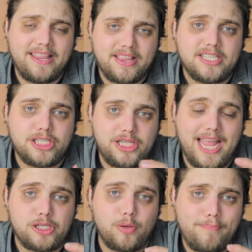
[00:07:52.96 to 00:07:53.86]
the
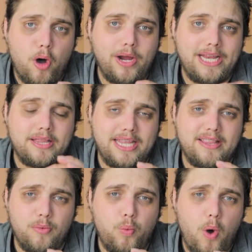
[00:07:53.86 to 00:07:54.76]
actual point,
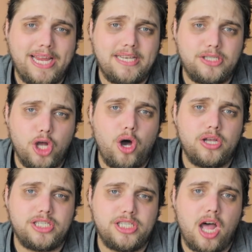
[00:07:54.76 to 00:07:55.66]
the white
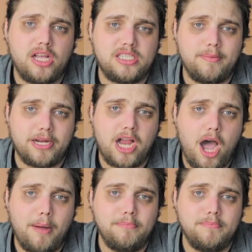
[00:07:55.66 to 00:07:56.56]
dot starts to
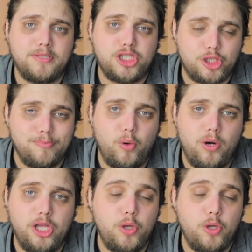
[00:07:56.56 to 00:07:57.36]
become smaller.